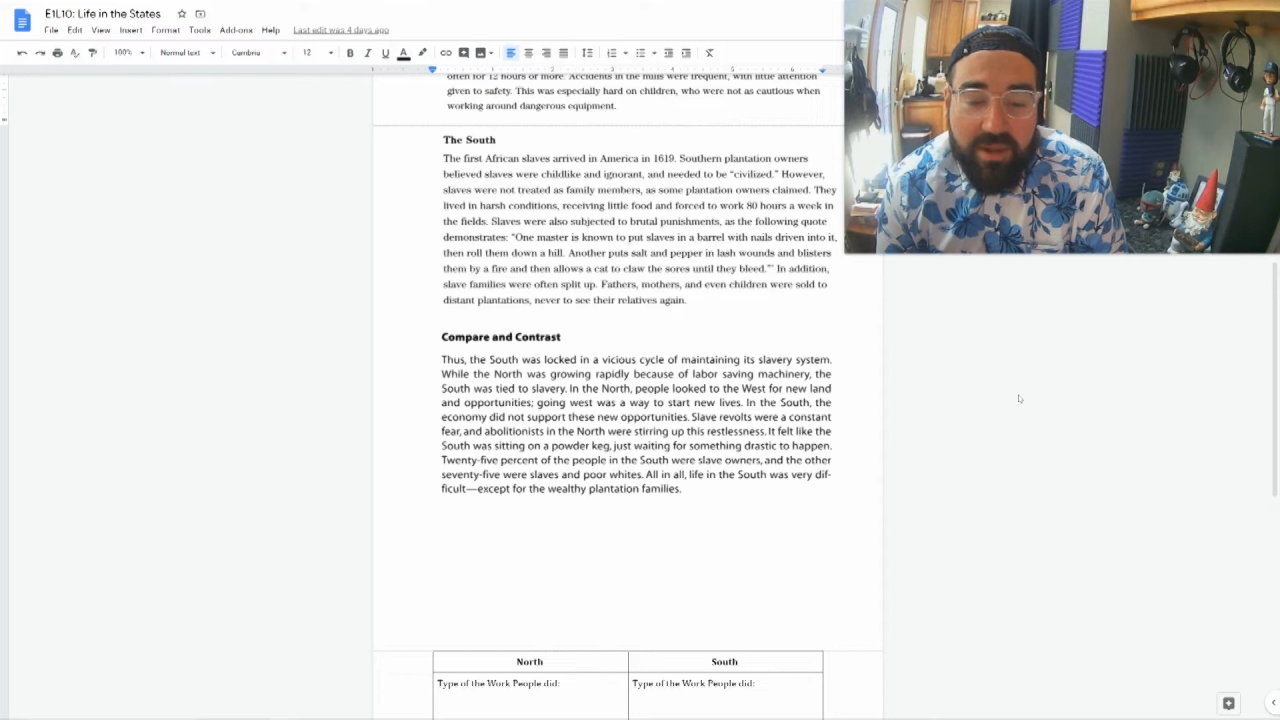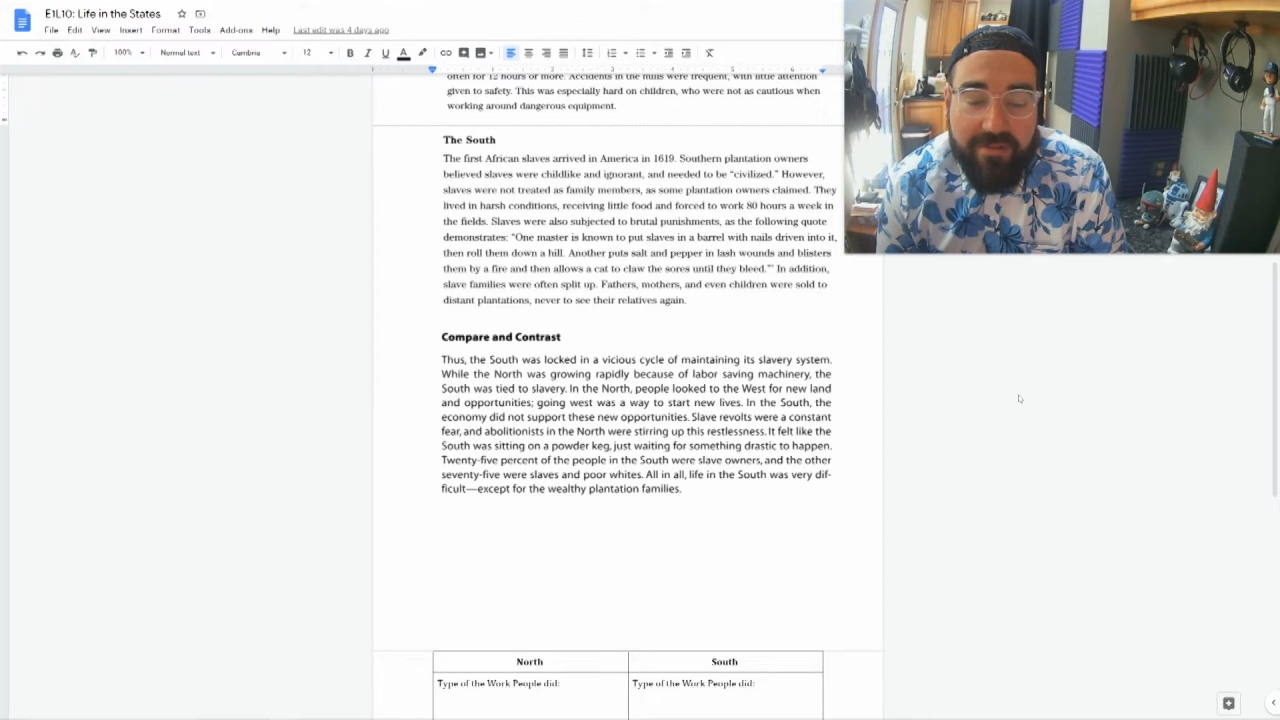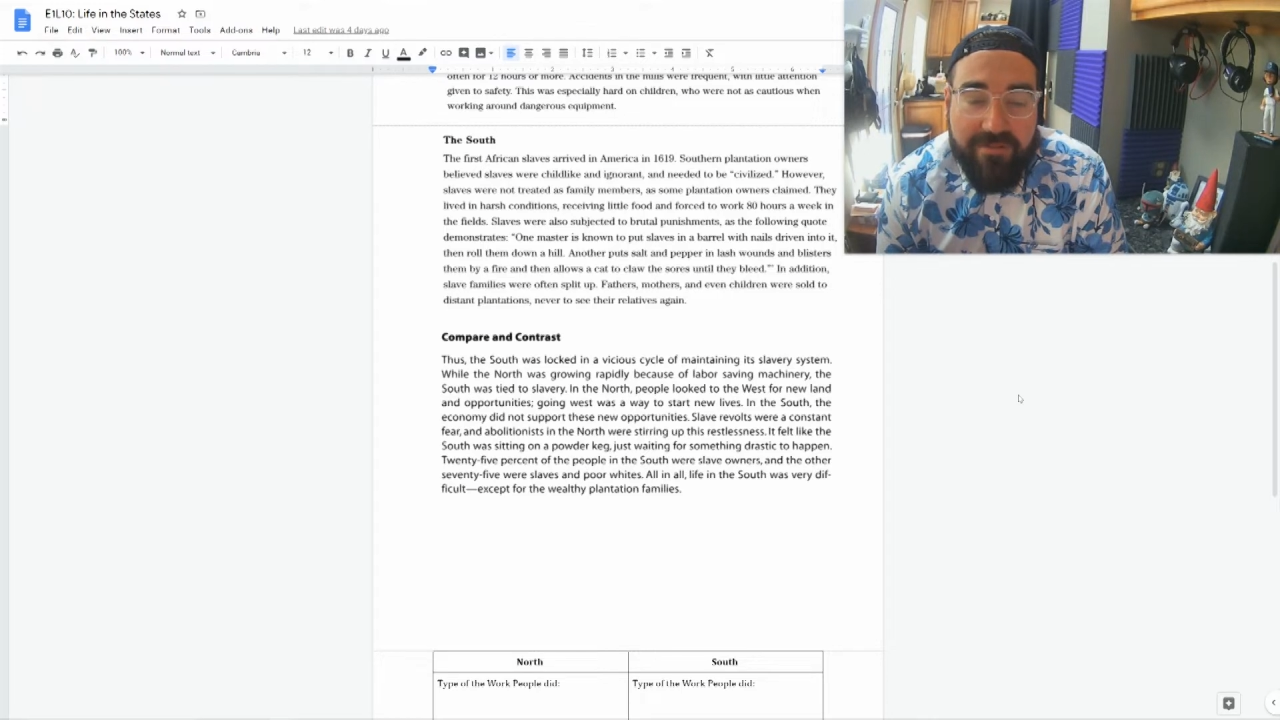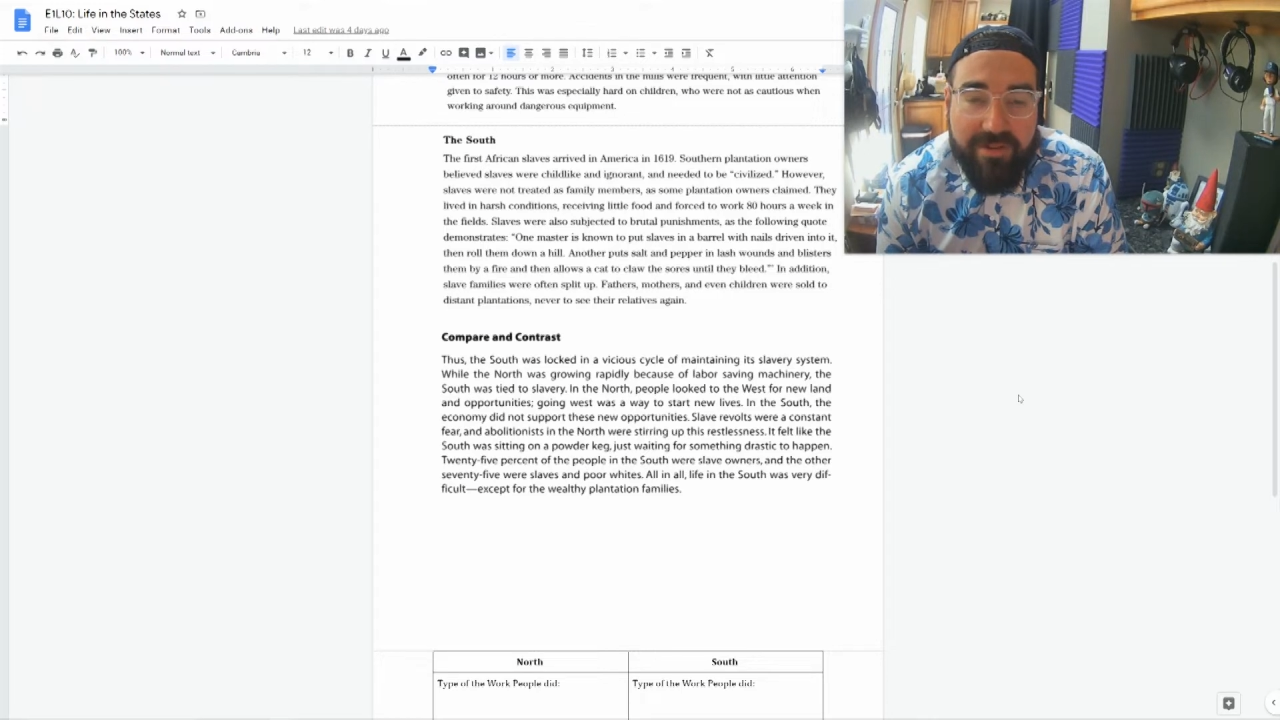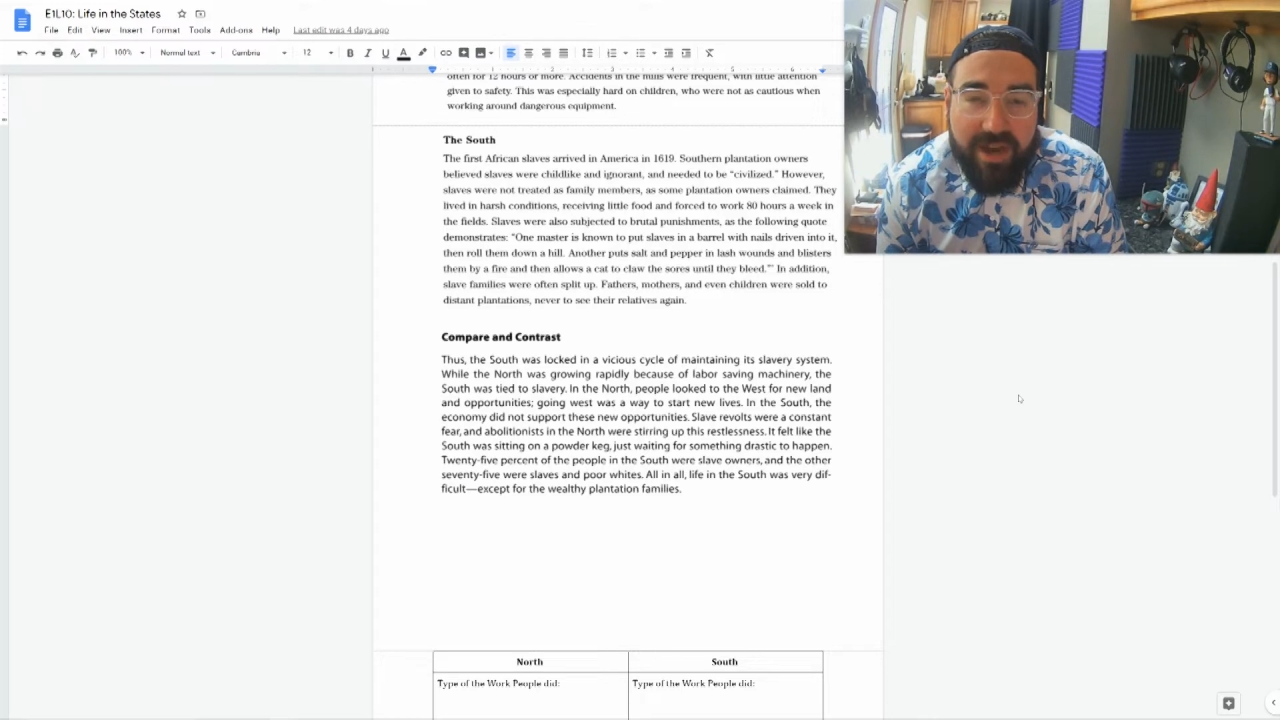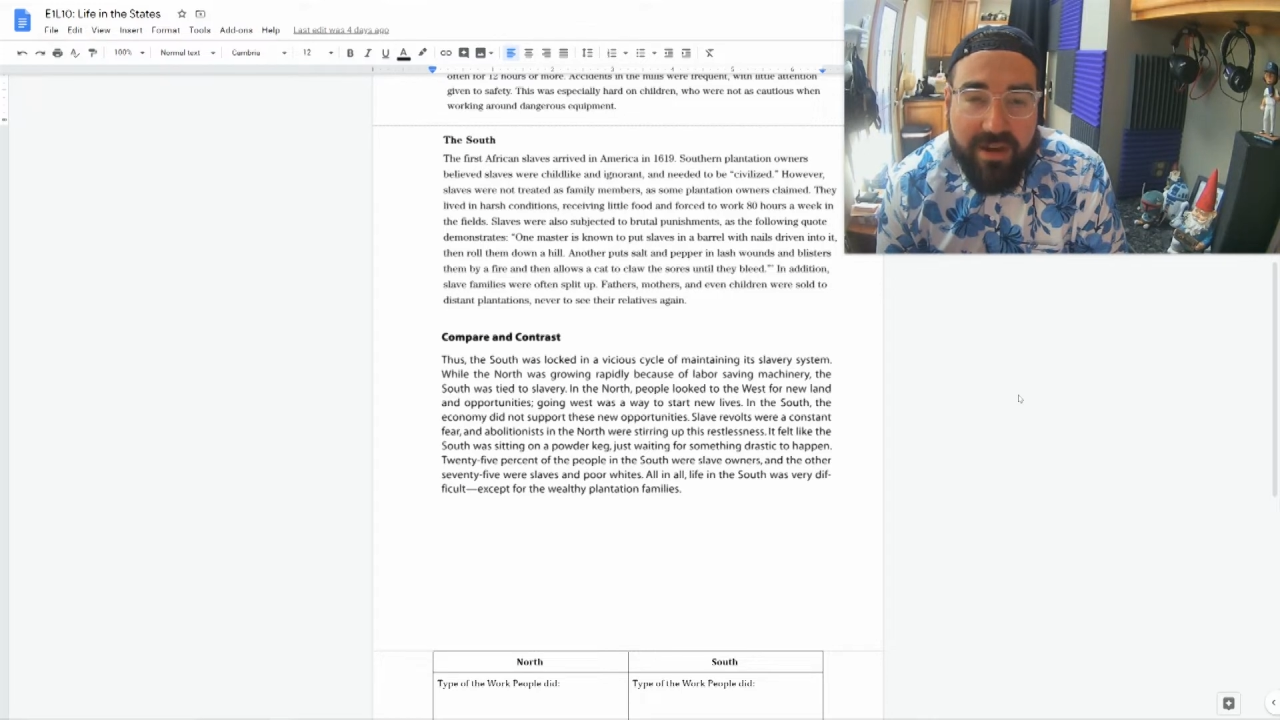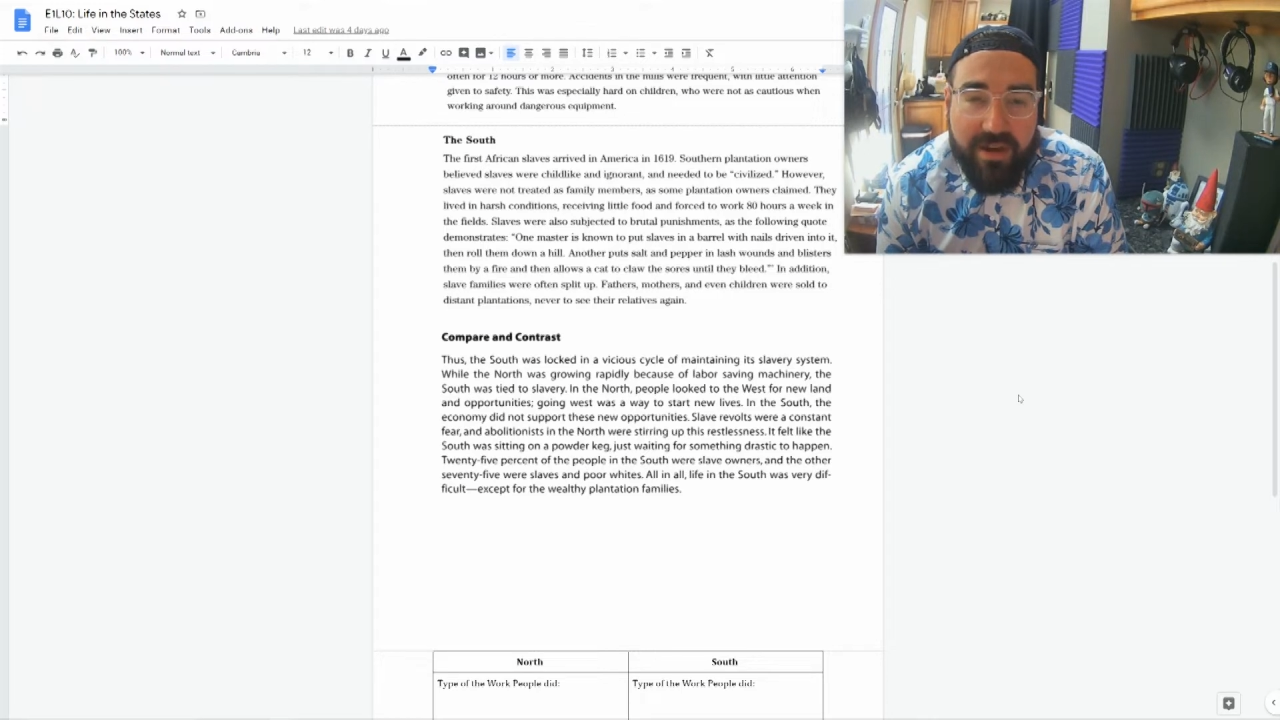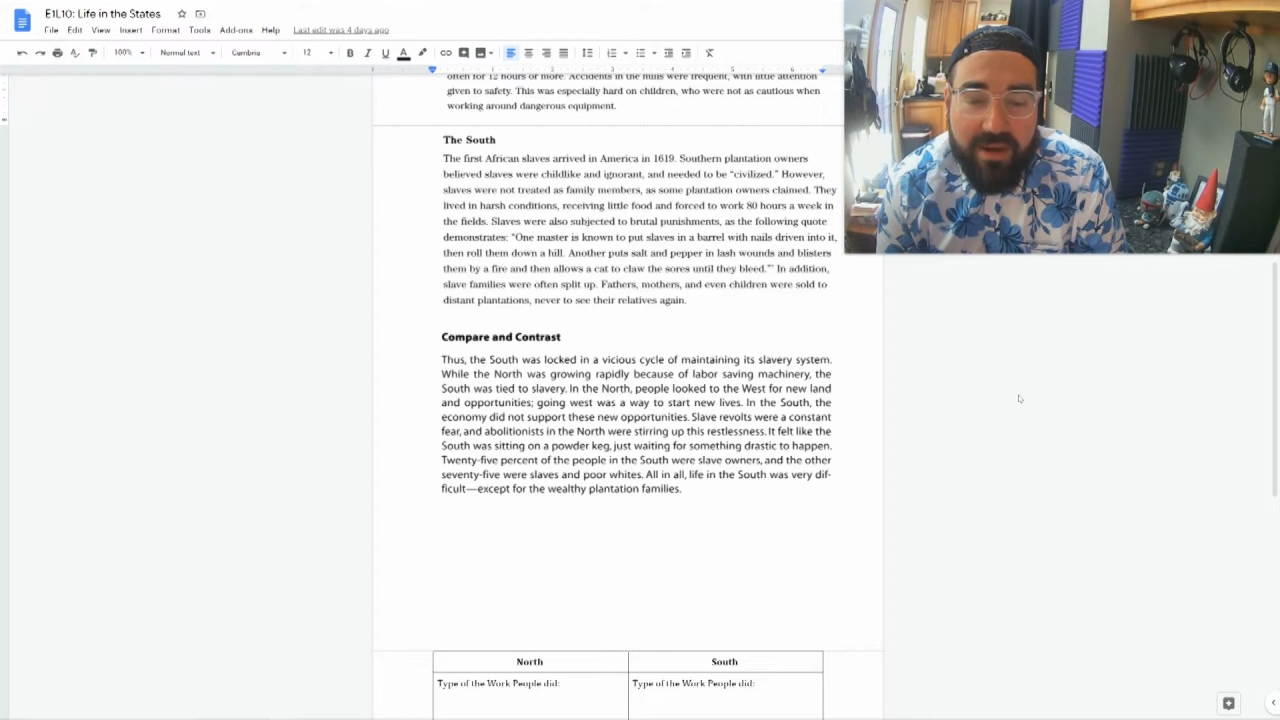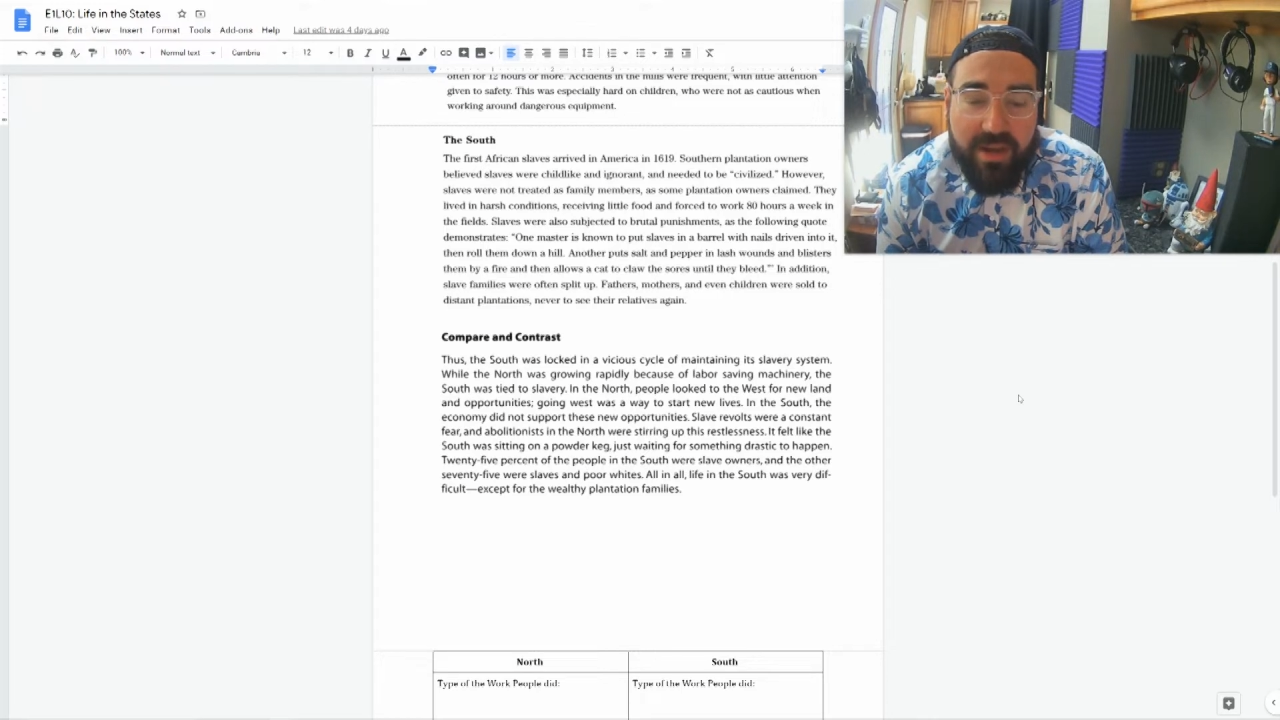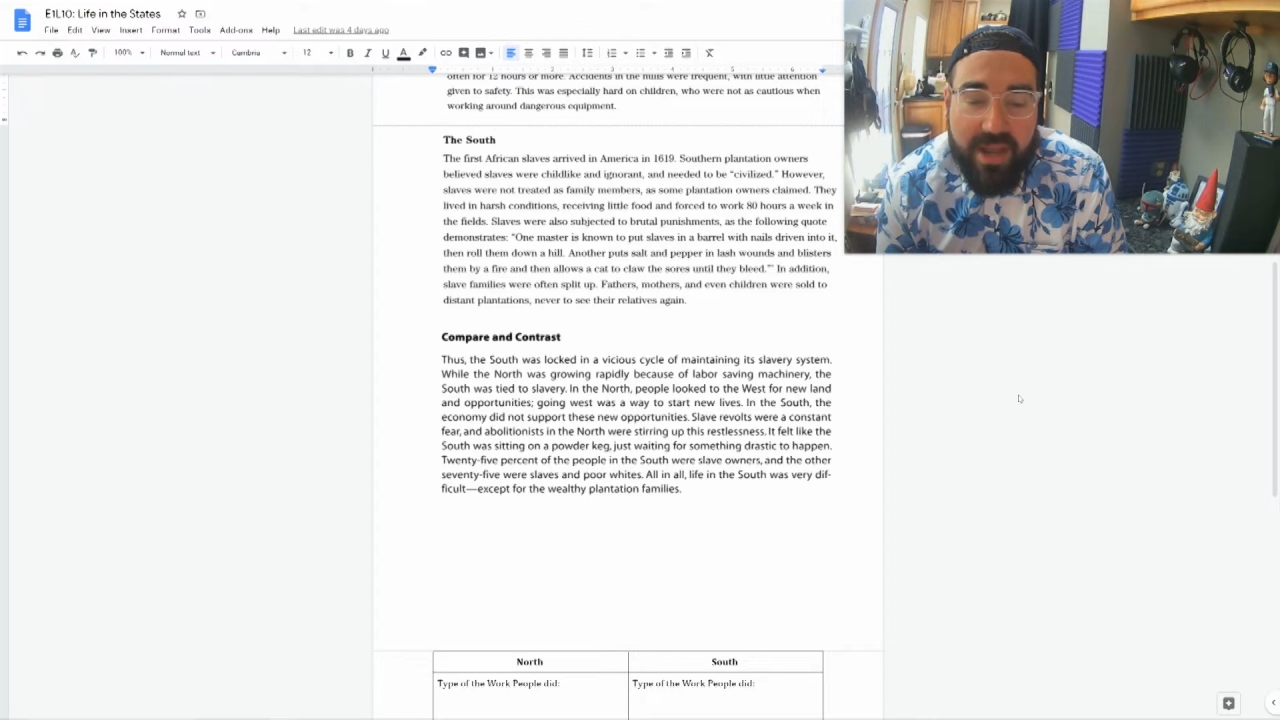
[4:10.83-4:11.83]
by
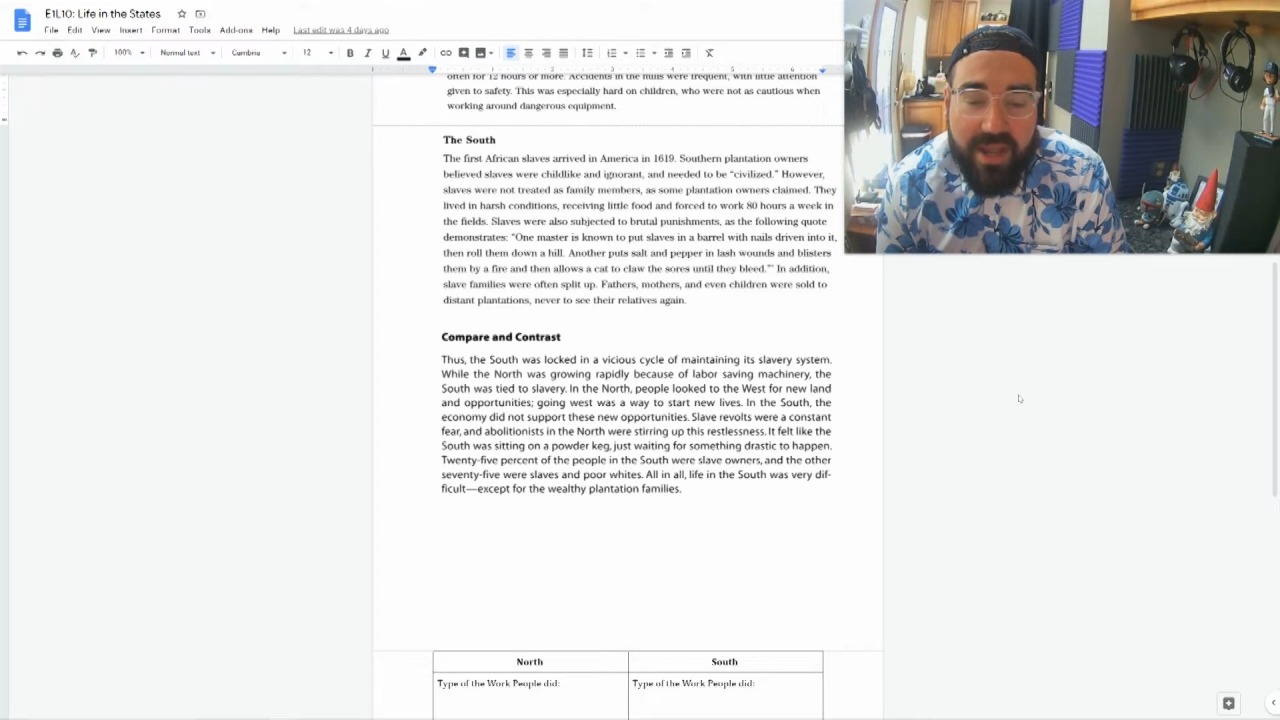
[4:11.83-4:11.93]
fire,